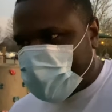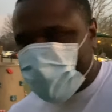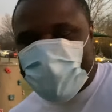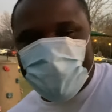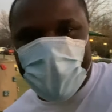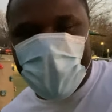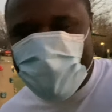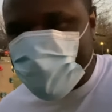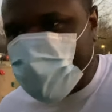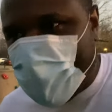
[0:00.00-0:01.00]
Let's see where he
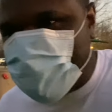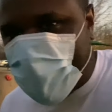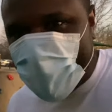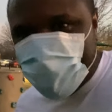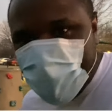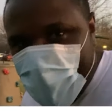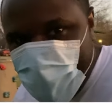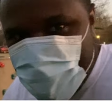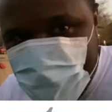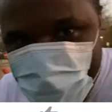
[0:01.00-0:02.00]
is. I'm trying to
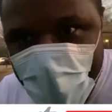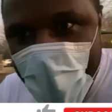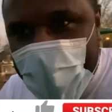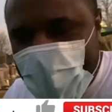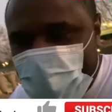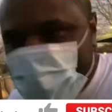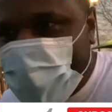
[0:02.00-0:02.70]
find you. Where are you?